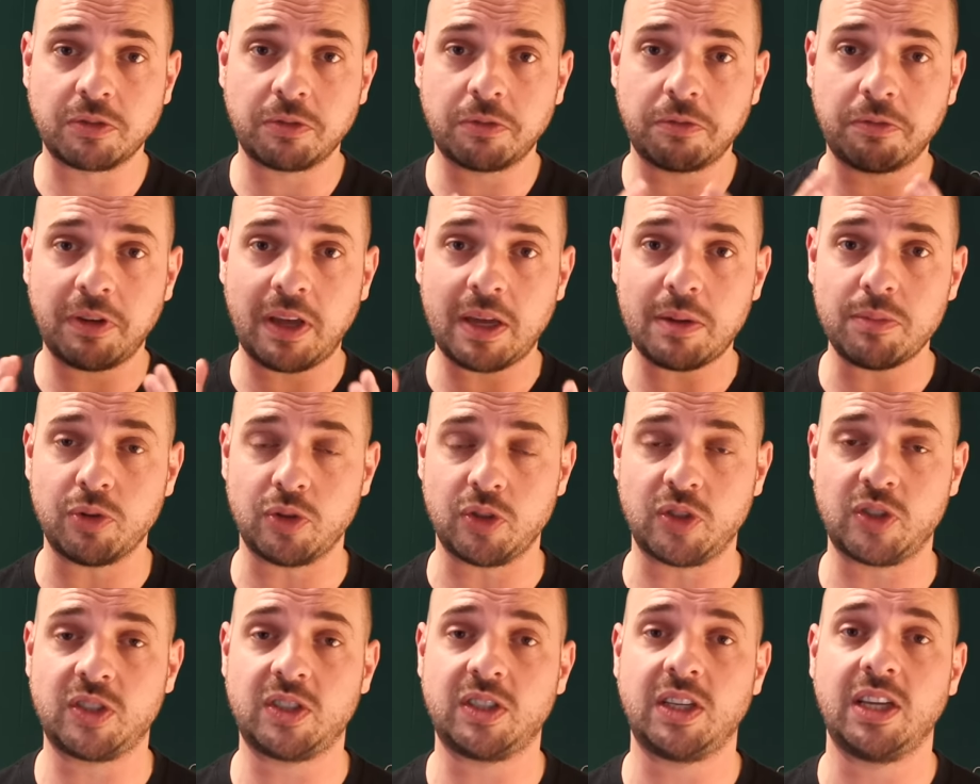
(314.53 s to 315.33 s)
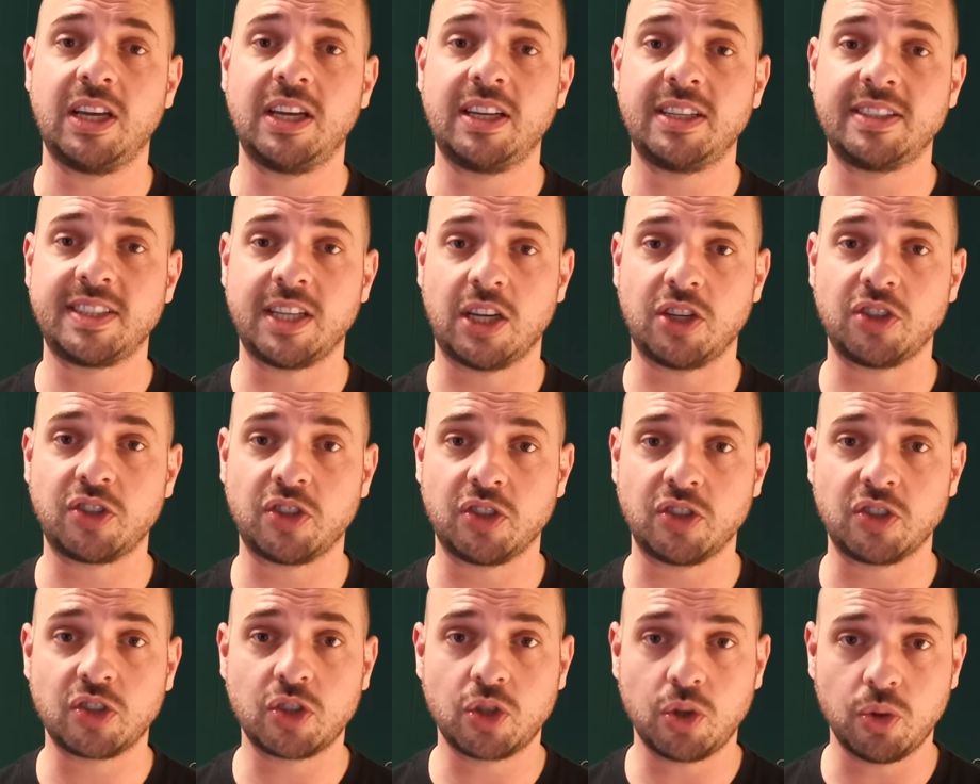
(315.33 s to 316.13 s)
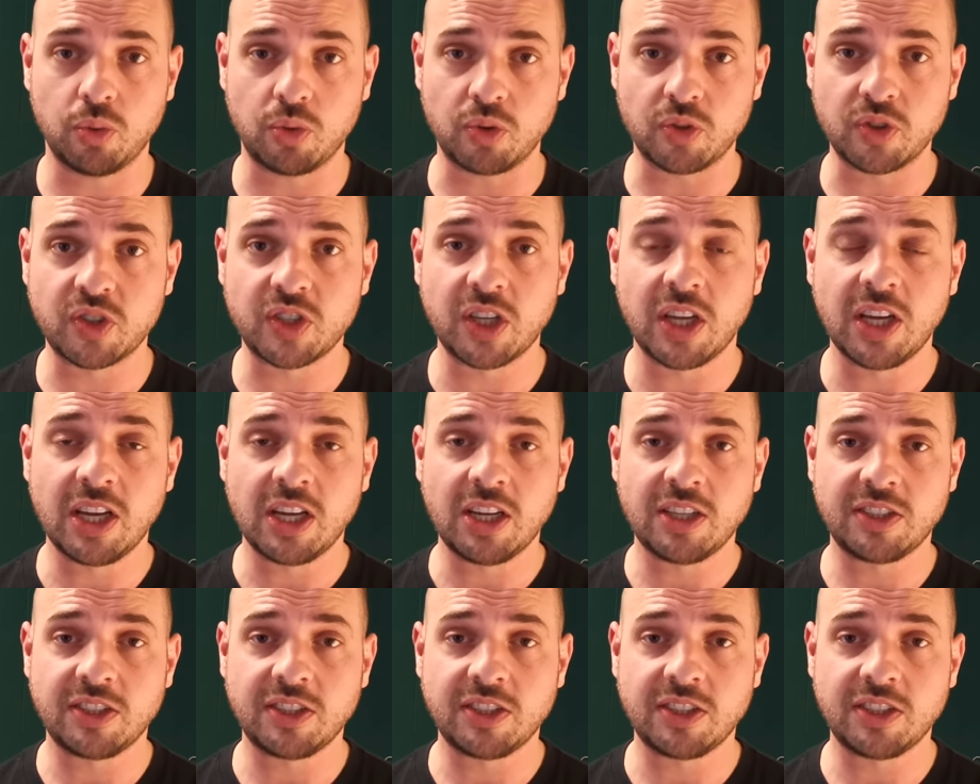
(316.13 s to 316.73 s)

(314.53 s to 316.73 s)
famous Southern schools,